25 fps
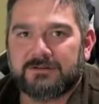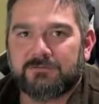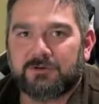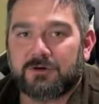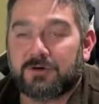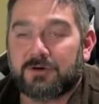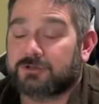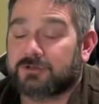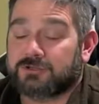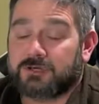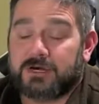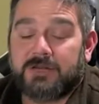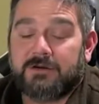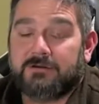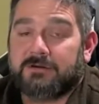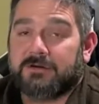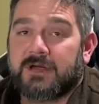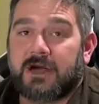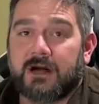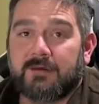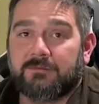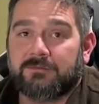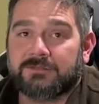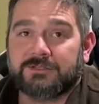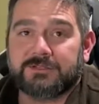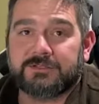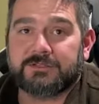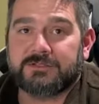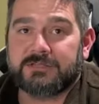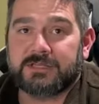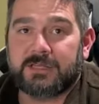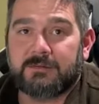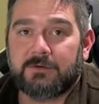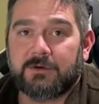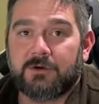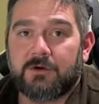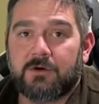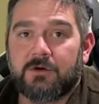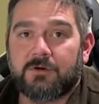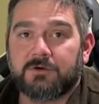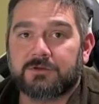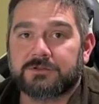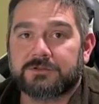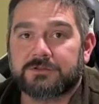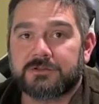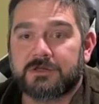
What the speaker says: We're all trying to accomplish the same goals.